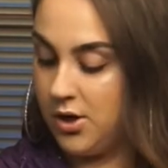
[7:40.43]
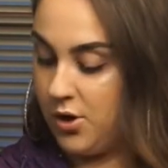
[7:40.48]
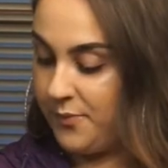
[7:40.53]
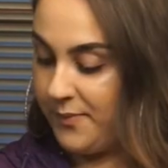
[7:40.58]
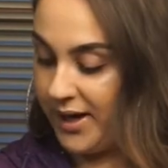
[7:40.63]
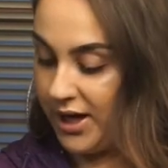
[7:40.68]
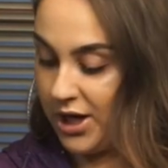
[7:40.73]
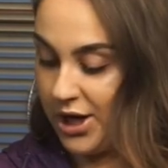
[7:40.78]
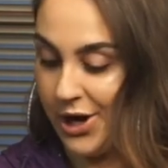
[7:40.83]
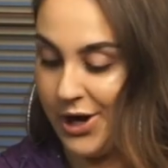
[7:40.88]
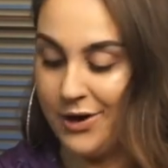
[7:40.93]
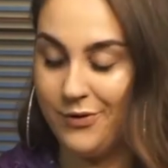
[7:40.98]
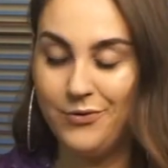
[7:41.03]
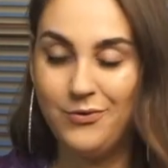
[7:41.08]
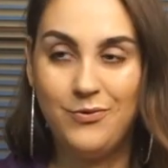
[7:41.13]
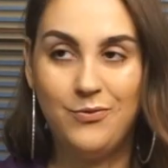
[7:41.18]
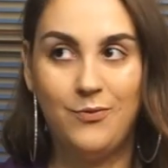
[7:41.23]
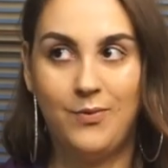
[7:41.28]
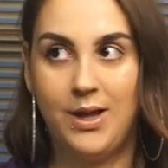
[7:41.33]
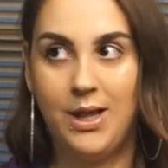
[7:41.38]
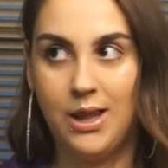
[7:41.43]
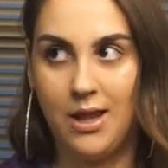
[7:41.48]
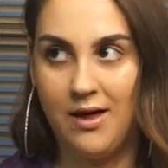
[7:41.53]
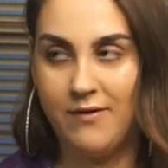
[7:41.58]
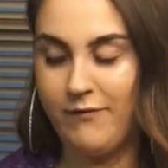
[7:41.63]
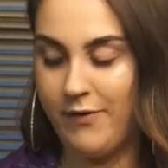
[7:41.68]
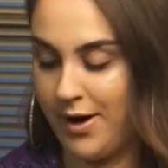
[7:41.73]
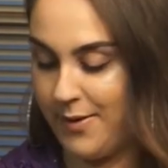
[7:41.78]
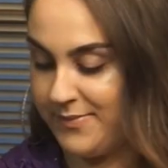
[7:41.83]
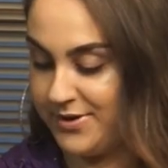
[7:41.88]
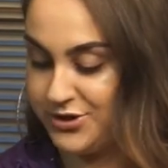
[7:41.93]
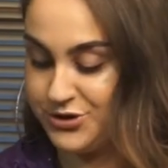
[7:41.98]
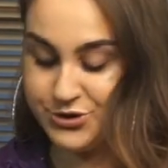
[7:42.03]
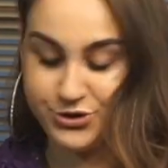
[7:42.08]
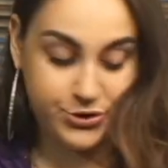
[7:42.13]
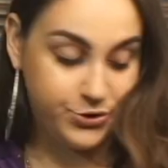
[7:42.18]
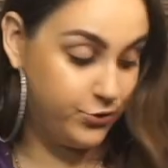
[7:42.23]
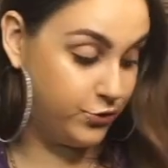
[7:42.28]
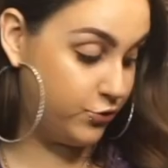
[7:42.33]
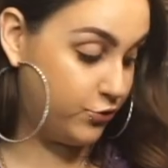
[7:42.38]
Oh my God, we love
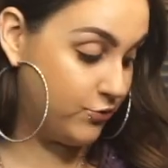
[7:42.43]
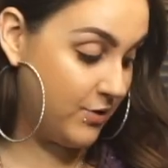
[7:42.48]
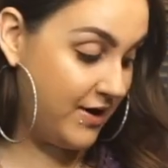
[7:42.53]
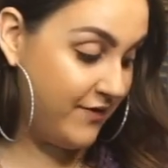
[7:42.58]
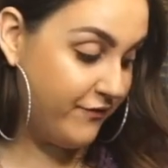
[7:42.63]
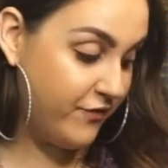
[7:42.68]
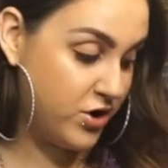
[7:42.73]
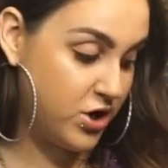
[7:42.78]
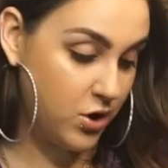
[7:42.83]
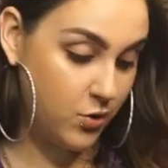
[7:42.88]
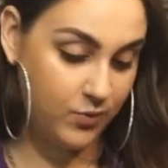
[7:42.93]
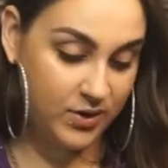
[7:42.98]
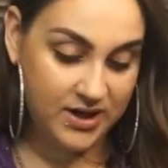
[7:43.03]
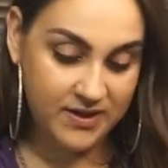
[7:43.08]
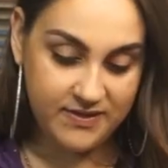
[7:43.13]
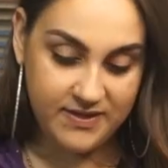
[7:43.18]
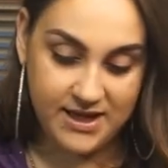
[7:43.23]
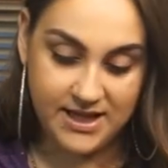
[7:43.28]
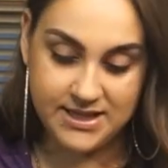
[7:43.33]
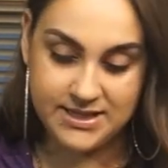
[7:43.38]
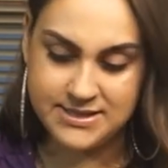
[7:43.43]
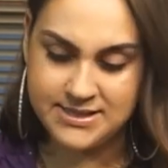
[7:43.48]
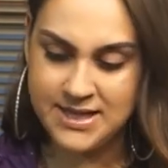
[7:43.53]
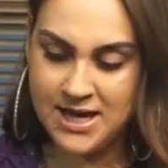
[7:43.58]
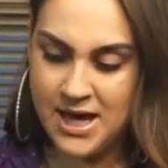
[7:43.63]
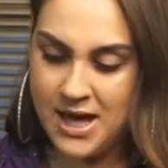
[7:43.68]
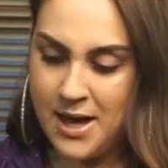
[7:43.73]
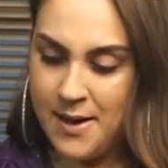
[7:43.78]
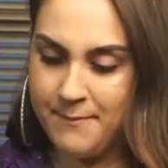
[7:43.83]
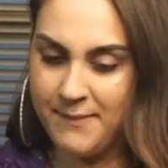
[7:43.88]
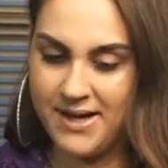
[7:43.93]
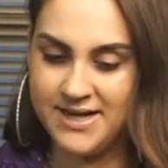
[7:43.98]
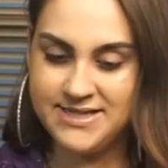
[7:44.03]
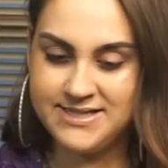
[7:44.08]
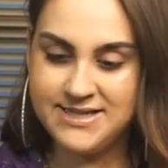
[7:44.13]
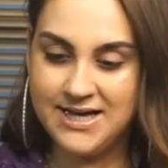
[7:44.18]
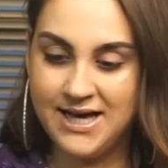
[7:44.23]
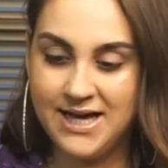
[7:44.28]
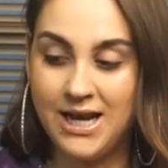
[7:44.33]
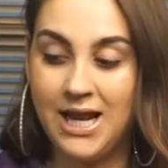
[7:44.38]
hummus too. Great for your wheat thins. My
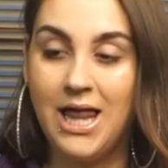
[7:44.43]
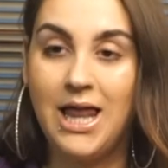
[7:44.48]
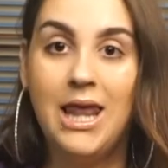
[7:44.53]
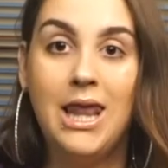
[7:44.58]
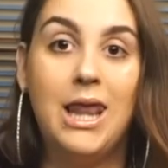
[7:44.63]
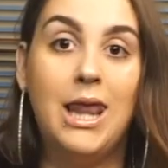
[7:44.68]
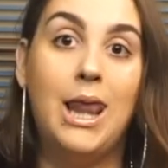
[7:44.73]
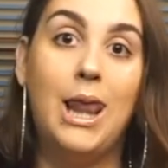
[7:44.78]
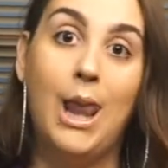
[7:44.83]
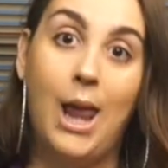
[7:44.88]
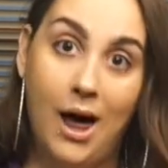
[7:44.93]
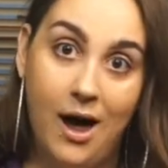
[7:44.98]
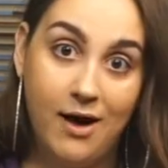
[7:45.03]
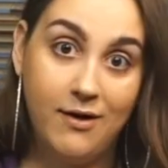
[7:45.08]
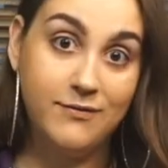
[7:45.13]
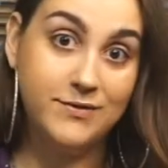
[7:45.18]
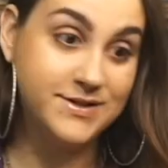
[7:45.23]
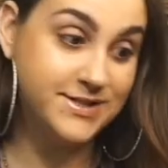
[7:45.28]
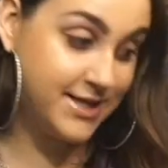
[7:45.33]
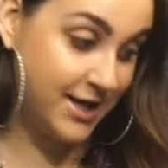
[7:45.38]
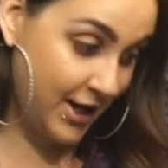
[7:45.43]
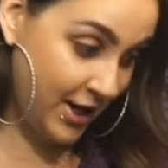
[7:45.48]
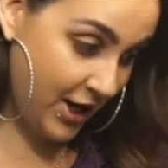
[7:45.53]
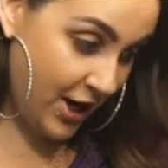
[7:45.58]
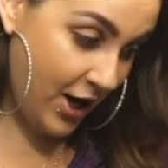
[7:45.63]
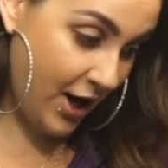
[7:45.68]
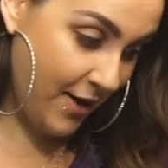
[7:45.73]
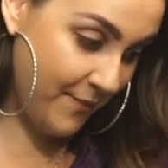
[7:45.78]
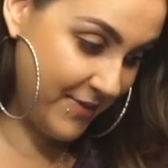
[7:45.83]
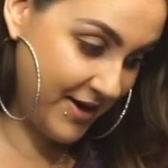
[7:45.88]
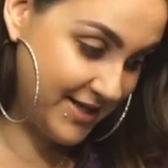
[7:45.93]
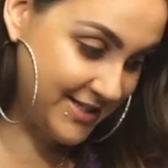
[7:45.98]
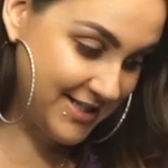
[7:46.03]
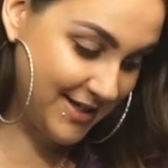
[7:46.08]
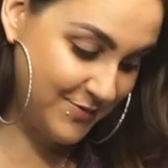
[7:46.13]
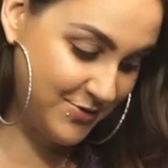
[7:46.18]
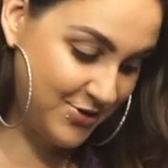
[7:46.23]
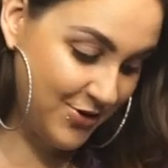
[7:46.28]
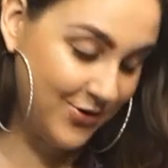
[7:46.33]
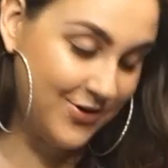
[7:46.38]
son loves hummus.
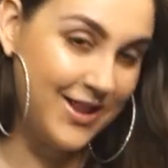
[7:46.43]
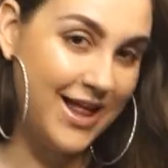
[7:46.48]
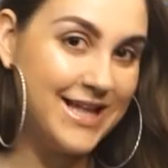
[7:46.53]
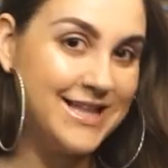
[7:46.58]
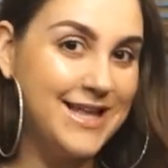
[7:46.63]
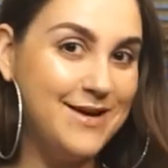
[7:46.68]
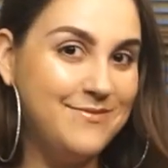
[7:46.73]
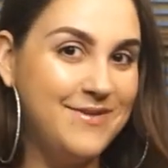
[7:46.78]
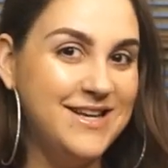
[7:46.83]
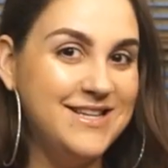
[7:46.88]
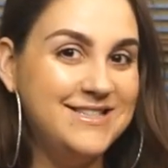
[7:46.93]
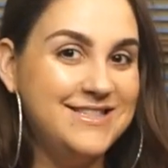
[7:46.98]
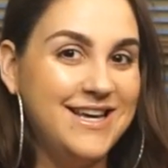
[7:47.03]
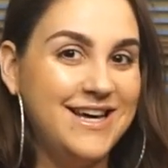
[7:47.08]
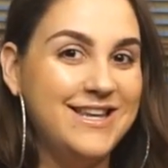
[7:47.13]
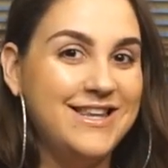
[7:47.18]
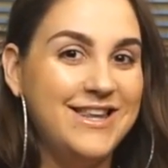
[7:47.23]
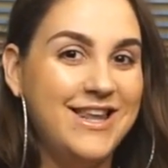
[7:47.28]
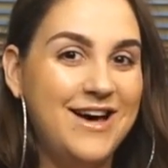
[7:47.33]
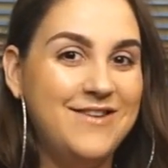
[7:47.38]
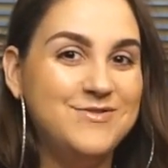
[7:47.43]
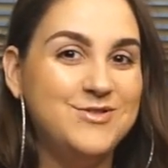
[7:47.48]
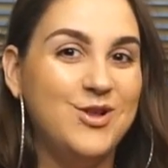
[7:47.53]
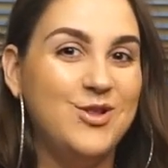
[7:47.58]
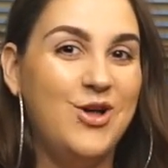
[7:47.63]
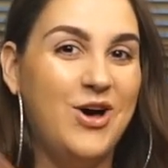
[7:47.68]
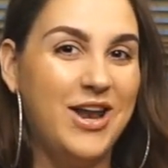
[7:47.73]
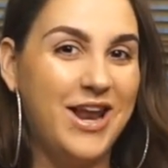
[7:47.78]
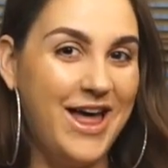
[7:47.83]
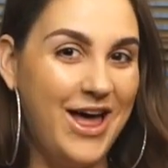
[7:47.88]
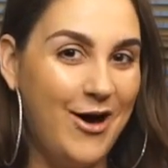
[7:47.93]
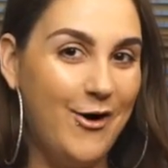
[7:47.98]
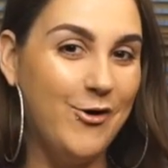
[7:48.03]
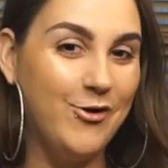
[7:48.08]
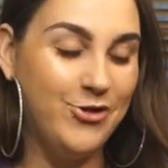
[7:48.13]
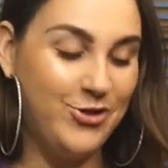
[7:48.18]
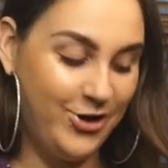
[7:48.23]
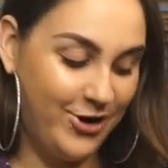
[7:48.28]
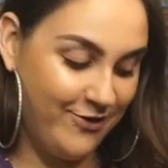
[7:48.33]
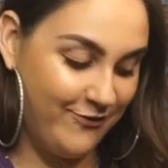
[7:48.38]
I'm so glad that my son loves a lot of
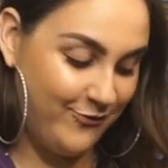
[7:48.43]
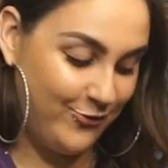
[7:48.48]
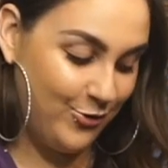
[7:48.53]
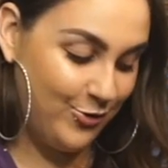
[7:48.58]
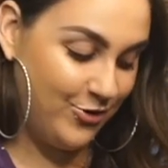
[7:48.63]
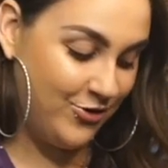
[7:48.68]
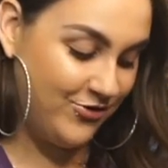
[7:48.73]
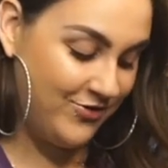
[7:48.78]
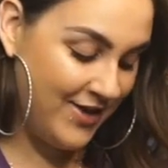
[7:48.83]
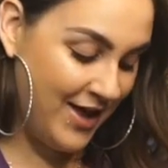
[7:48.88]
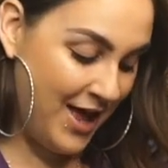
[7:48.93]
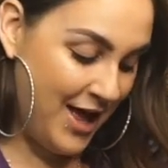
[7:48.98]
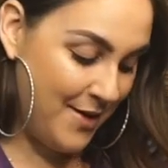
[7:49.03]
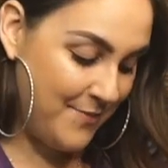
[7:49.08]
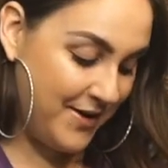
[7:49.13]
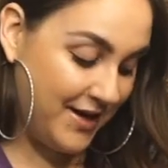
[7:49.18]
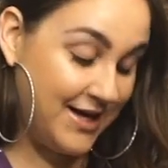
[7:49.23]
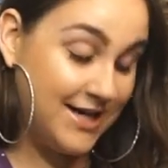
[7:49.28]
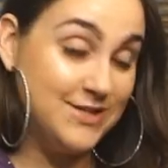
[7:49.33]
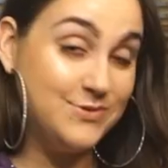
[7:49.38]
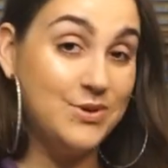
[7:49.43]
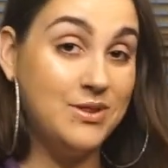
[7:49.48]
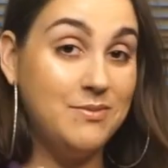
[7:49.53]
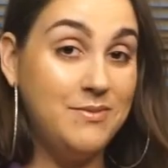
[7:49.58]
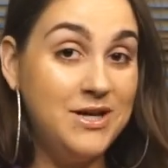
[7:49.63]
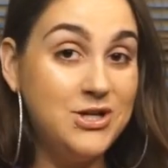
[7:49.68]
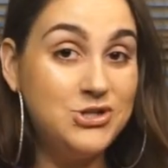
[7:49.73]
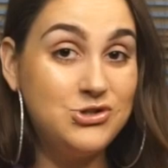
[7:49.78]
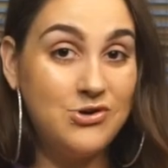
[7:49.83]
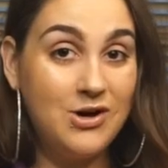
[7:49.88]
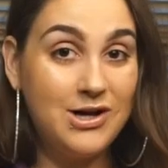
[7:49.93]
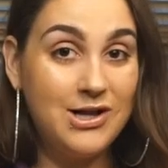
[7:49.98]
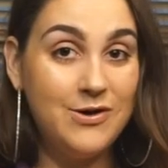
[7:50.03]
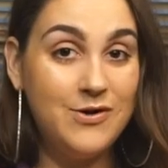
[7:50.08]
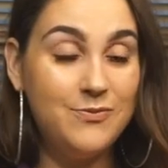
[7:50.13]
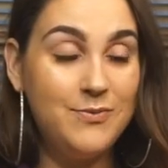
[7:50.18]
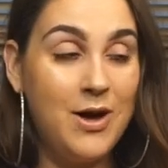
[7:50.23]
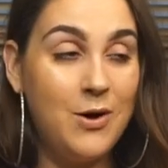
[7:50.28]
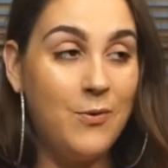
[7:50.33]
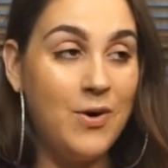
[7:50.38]
healthier foods because with me
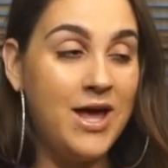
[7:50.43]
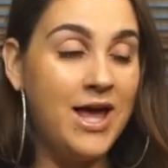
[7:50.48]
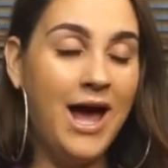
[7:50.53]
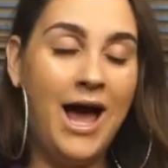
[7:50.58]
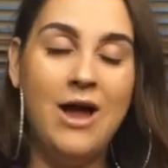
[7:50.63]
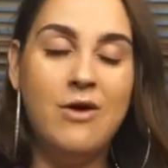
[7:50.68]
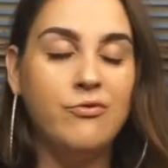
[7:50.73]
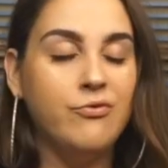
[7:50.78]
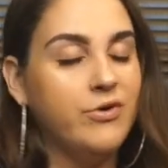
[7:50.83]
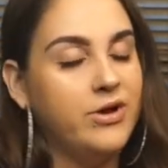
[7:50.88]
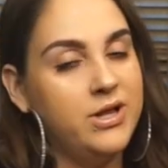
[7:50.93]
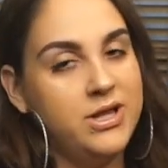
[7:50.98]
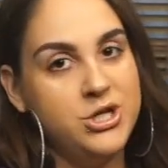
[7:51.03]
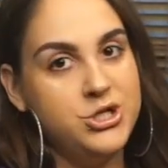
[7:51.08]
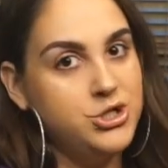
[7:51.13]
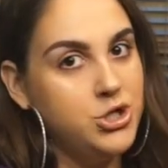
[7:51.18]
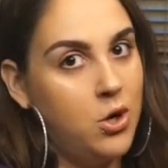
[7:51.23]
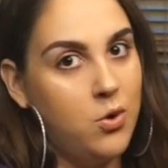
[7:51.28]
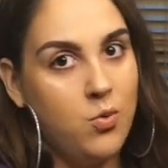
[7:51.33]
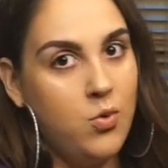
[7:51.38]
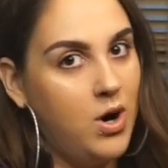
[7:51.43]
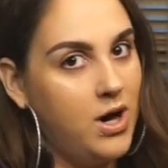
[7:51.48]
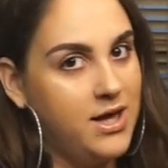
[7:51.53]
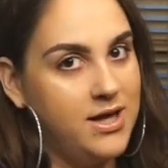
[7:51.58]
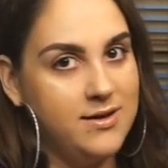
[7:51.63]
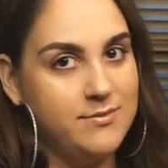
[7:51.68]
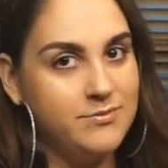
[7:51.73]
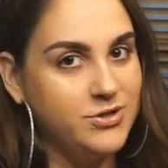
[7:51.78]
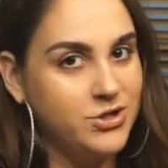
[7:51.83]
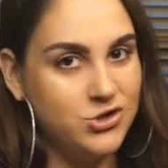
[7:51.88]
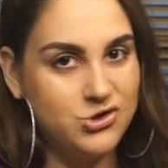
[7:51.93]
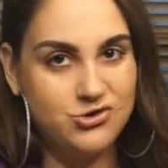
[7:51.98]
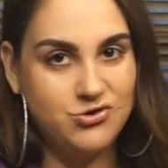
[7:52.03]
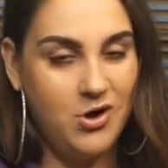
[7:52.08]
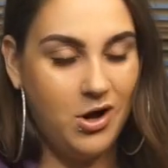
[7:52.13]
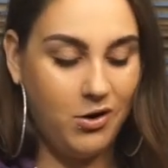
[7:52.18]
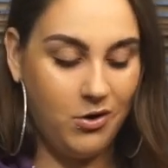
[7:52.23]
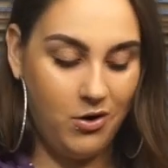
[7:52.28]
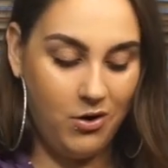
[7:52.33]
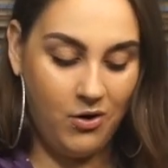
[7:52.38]
struggling with my weight, I really don't want him to
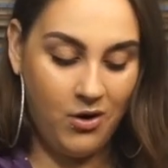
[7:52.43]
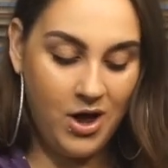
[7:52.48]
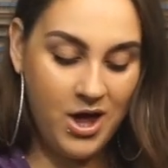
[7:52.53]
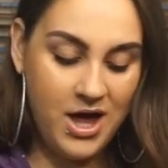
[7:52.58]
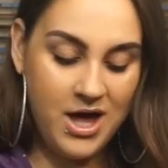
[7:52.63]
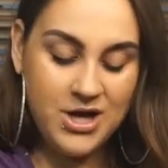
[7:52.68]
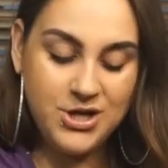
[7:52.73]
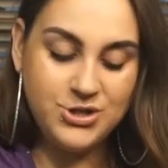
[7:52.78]
struggle.